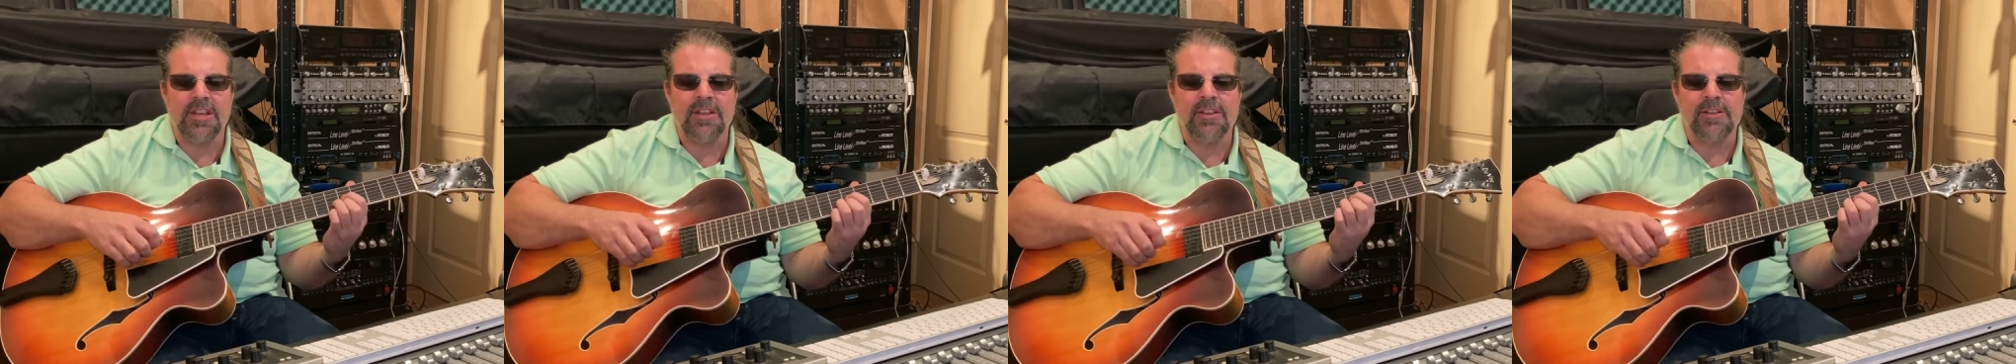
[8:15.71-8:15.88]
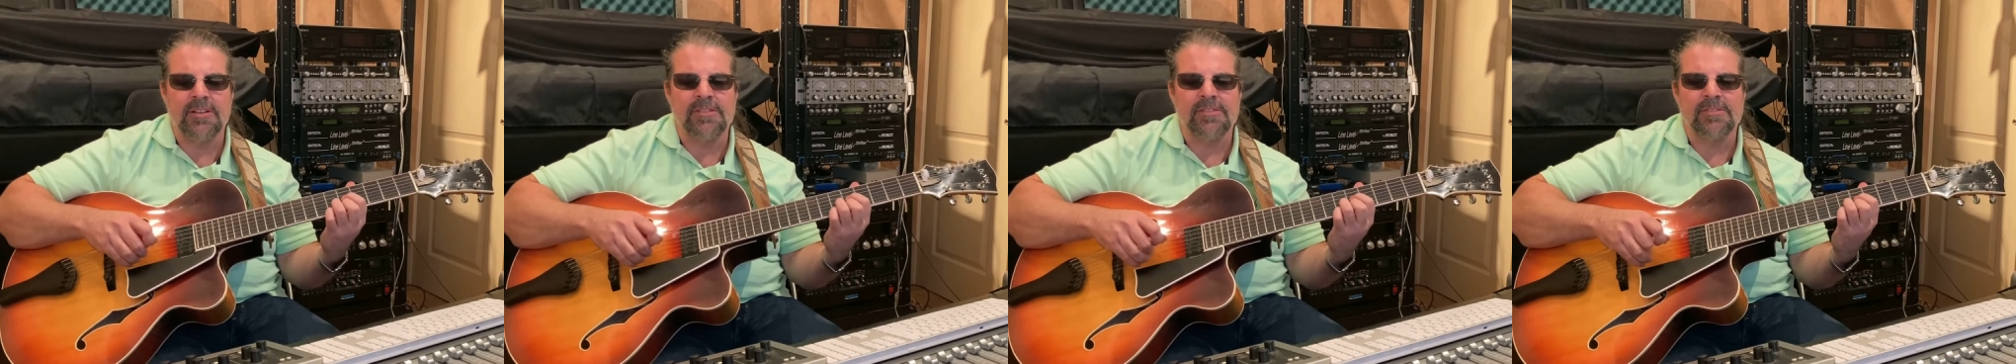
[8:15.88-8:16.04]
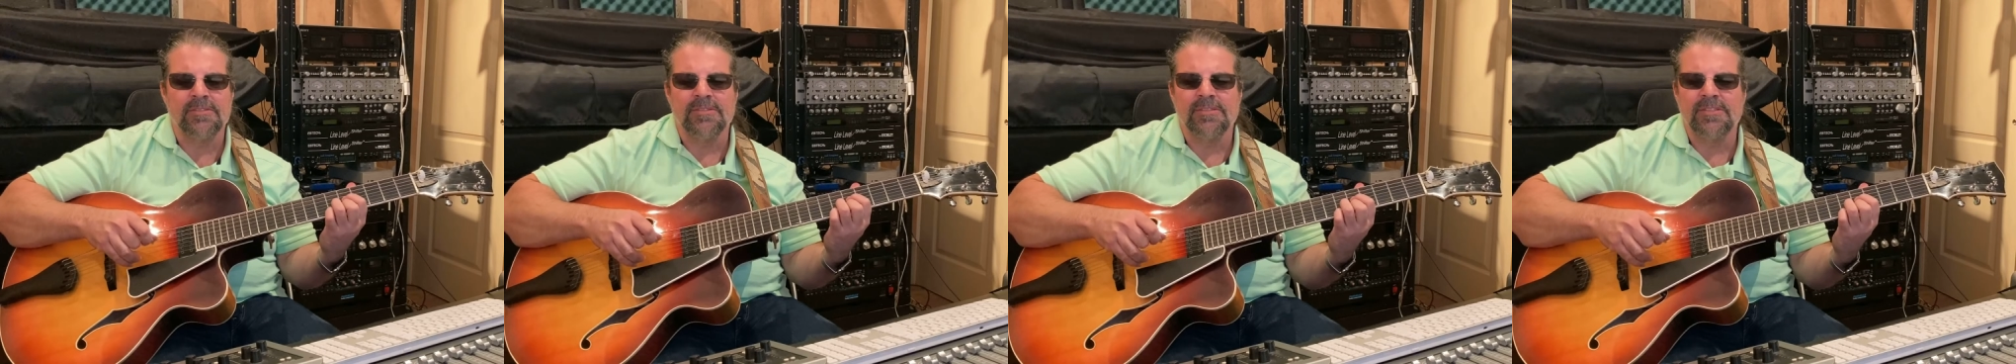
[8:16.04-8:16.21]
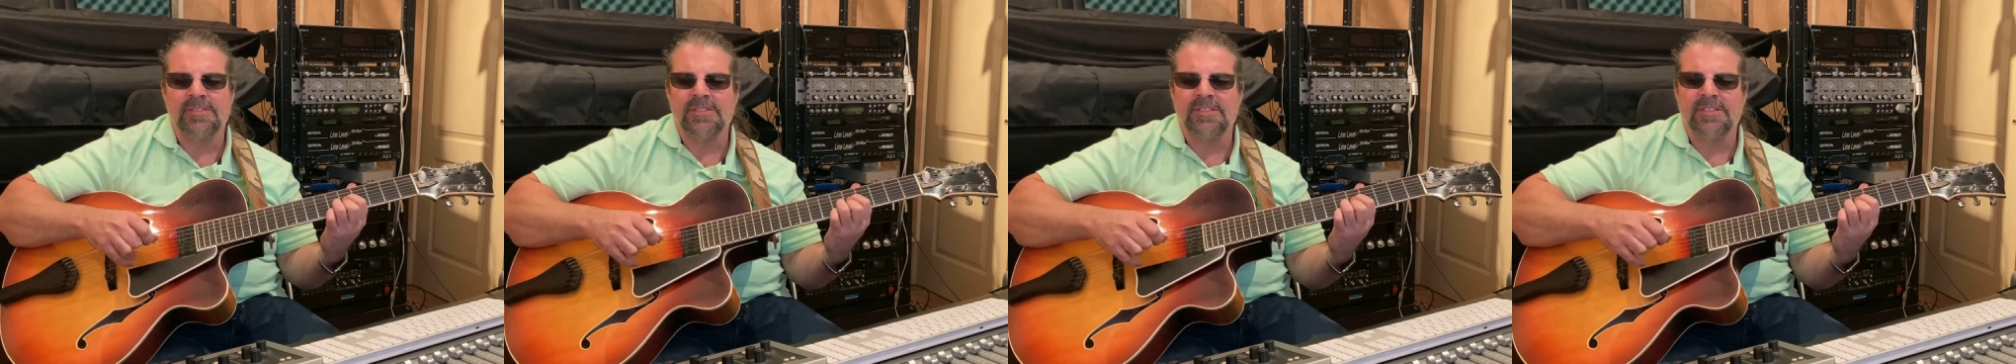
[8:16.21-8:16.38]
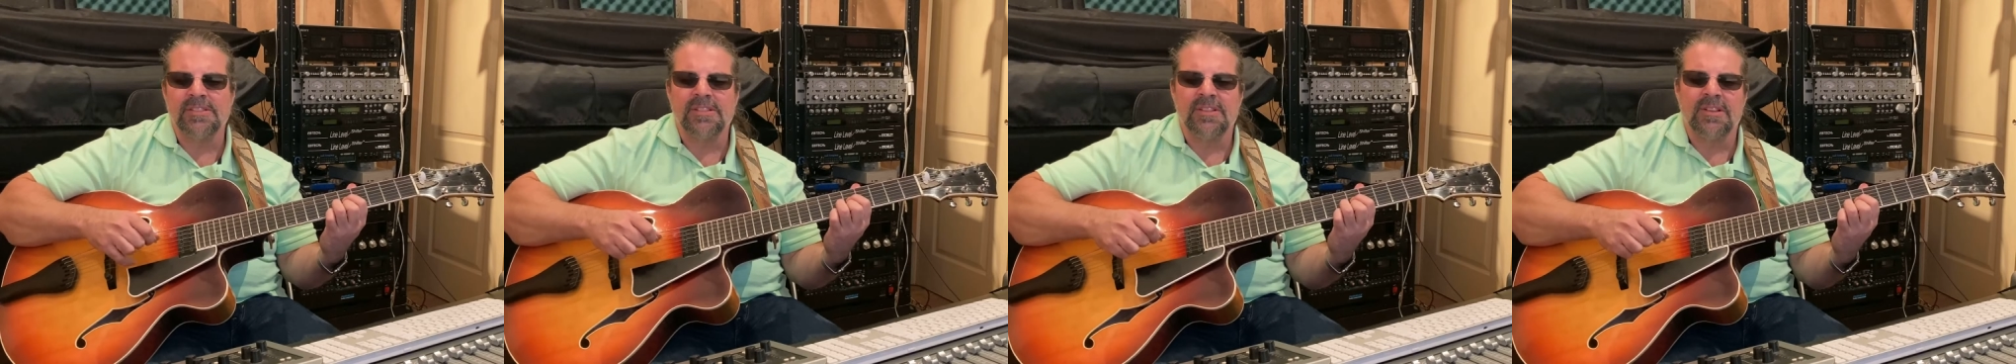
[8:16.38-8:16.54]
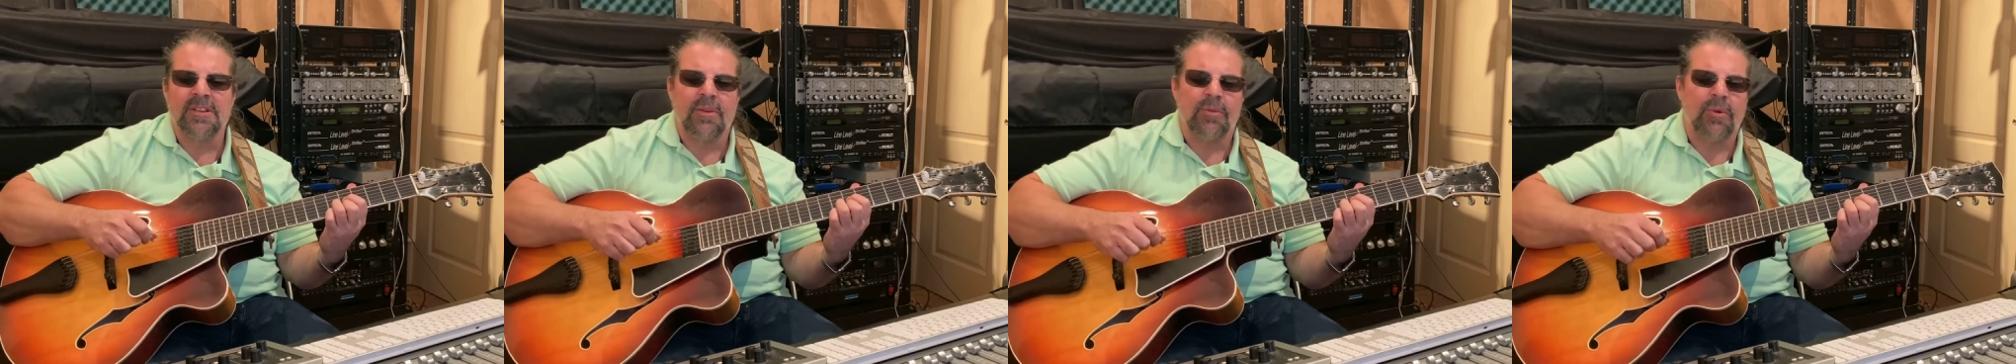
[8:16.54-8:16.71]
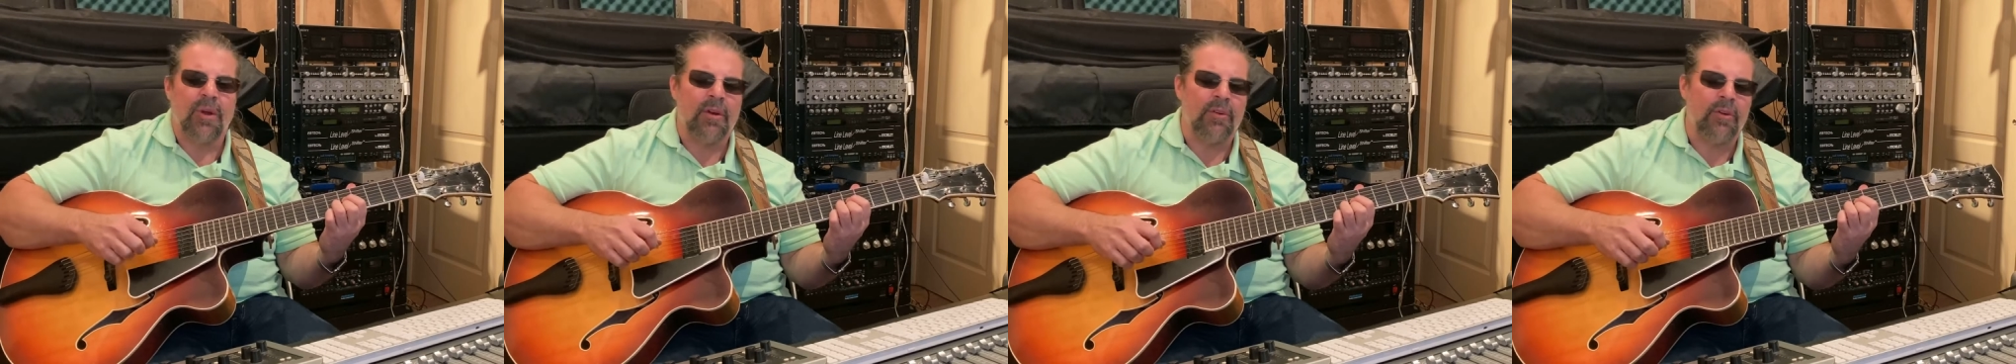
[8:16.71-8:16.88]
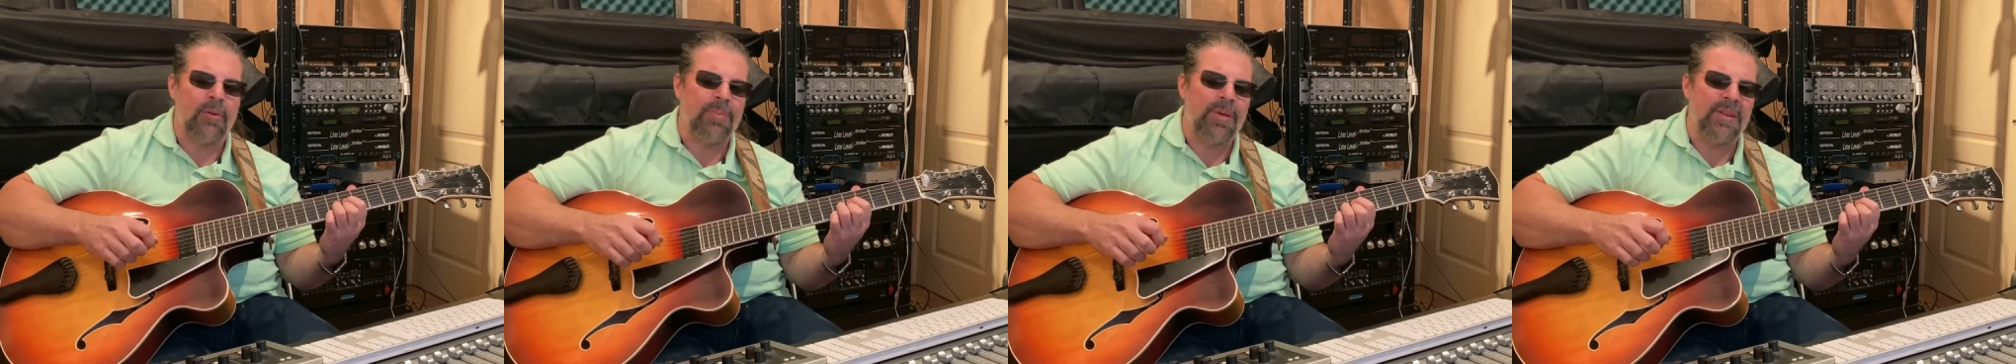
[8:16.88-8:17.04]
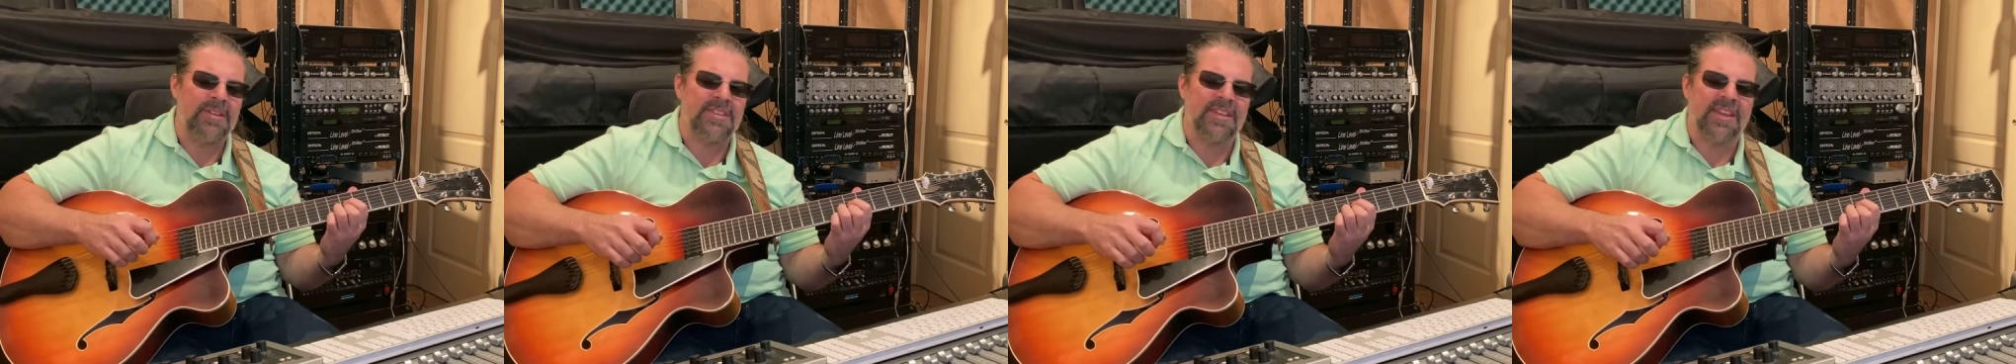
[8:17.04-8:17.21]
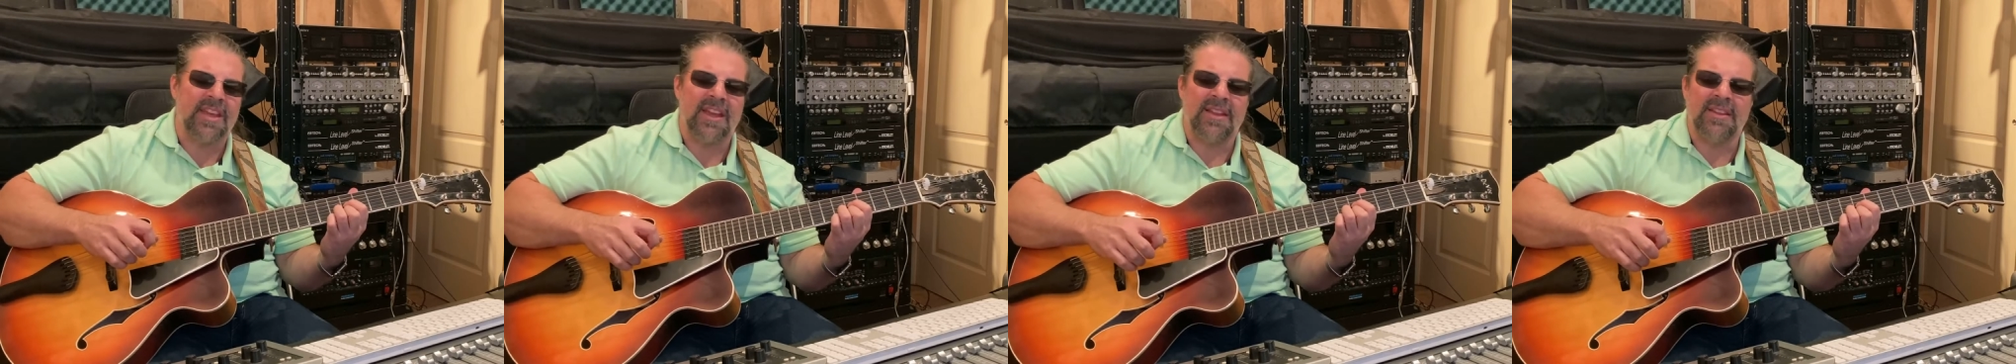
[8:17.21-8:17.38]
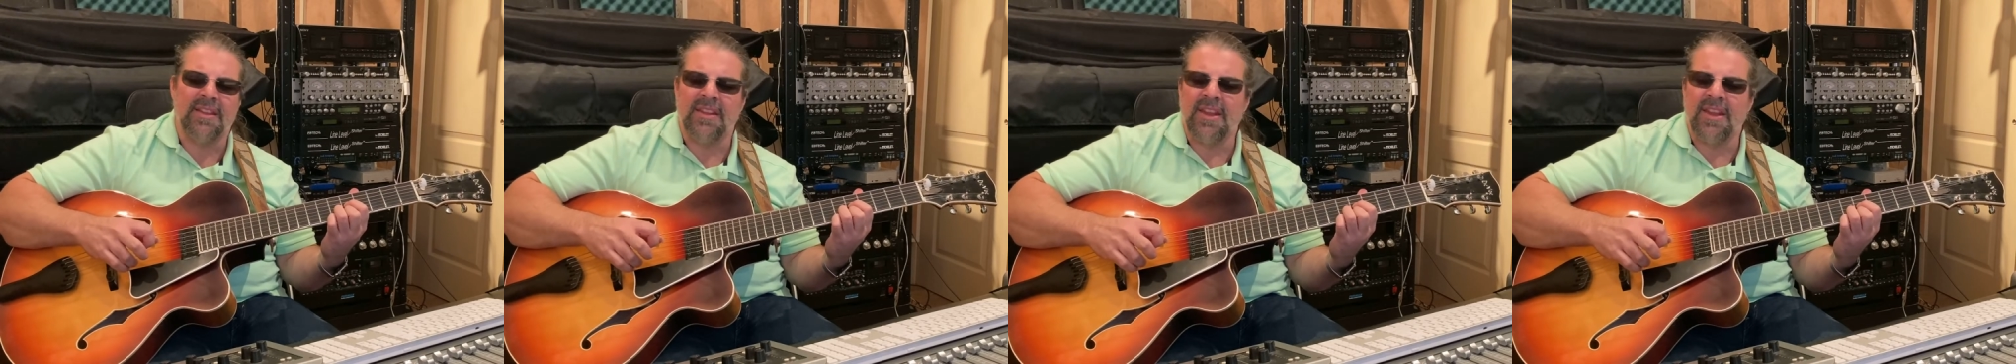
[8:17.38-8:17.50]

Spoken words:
where it repeats again,